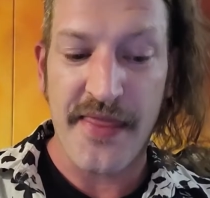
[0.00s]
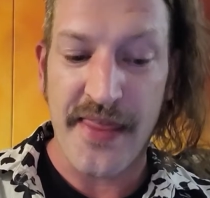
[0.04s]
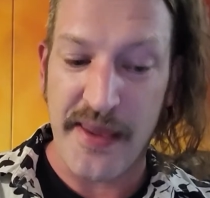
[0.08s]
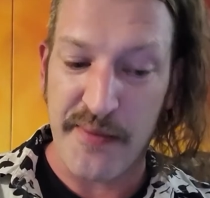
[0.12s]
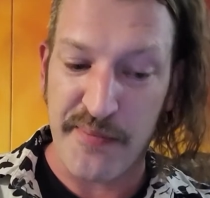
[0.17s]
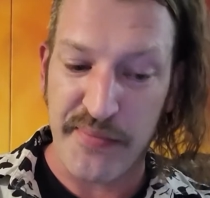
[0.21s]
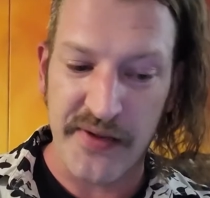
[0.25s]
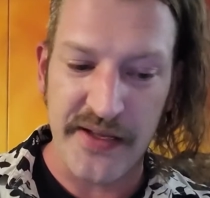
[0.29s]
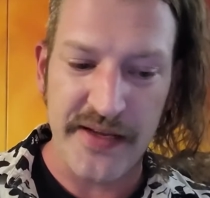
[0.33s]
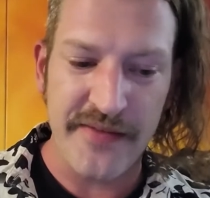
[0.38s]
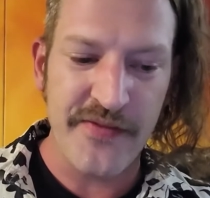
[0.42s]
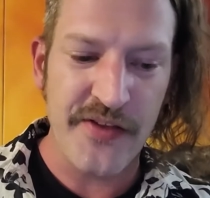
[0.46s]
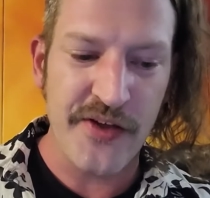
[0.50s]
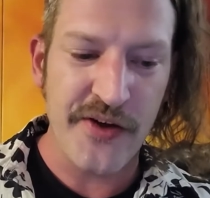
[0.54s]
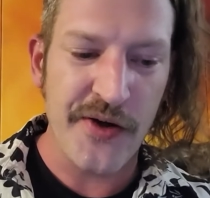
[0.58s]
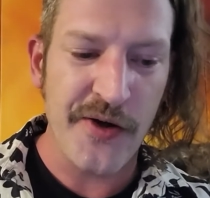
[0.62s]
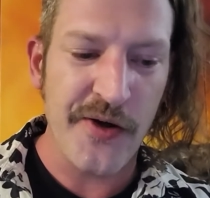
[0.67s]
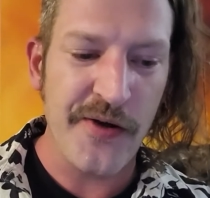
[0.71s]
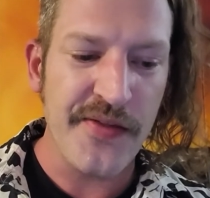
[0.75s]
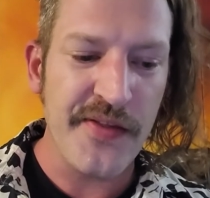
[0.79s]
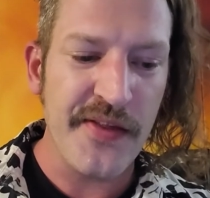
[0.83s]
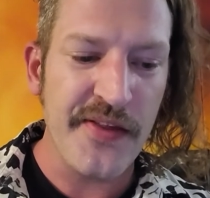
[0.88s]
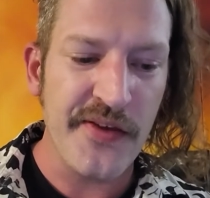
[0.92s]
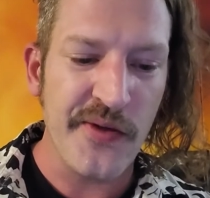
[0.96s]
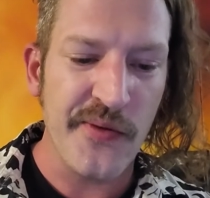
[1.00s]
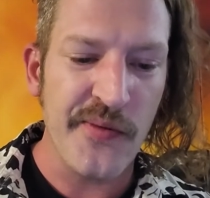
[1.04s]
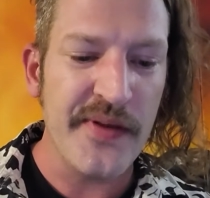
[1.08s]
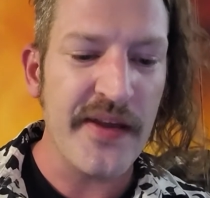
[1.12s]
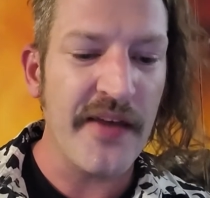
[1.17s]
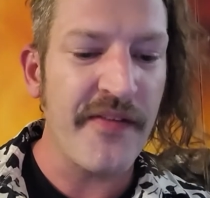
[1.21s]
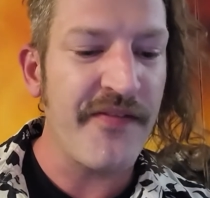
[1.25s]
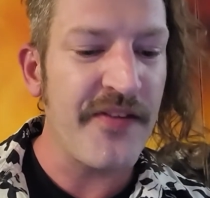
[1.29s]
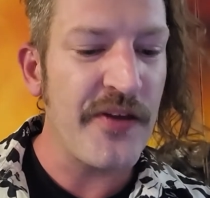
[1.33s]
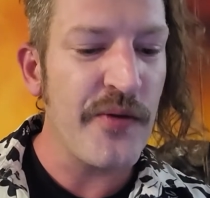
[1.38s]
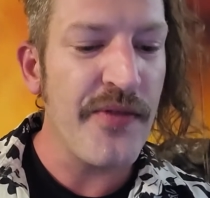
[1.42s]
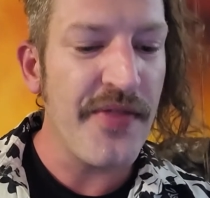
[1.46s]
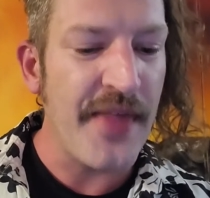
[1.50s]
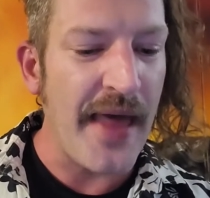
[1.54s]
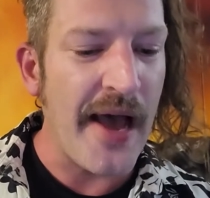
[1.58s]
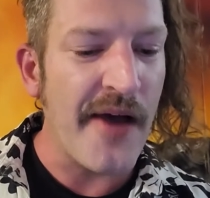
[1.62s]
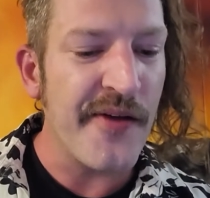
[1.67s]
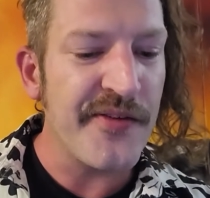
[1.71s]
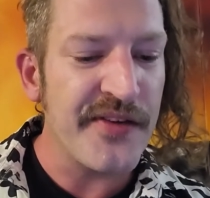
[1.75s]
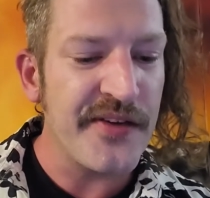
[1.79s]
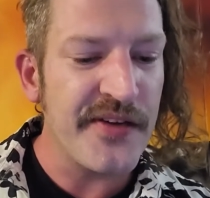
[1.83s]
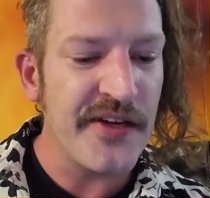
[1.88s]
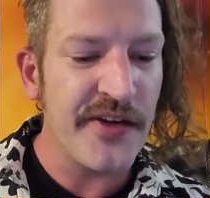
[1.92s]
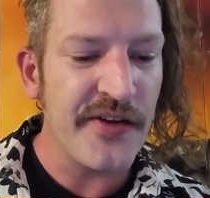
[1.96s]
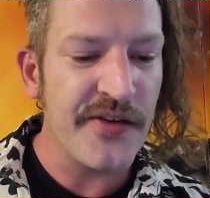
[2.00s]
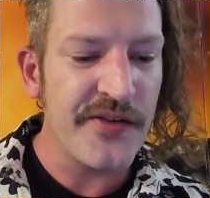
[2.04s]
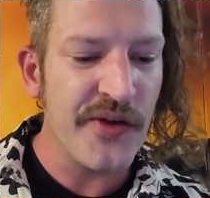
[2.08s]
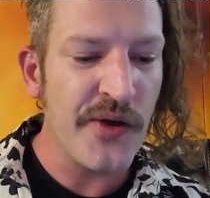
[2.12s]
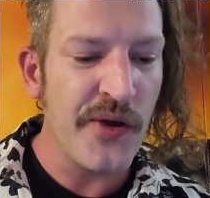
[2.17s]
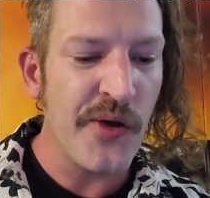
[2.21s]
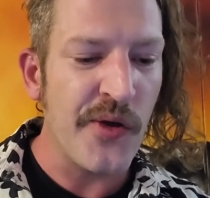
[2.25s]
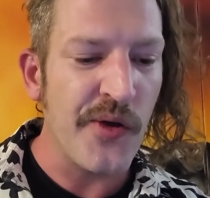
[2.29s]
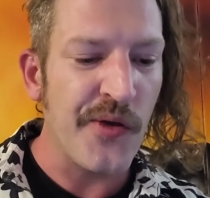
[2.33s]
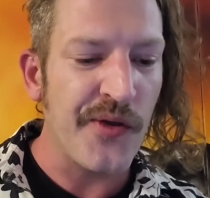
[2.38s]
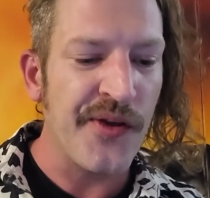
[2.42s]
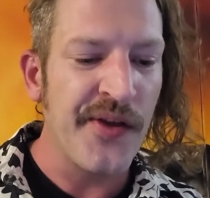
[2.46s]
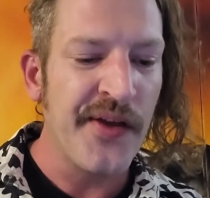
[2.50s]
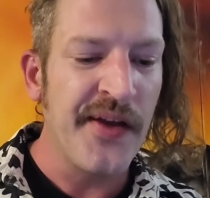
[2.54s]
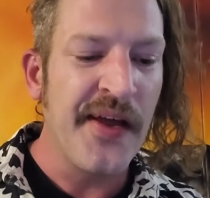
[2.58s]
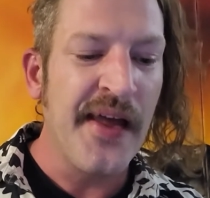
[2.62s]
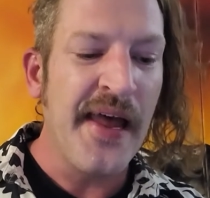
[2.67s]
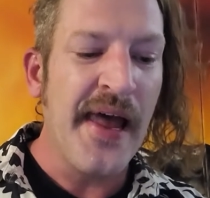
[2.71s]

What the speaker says: They believe the earth is only a few thousand years old,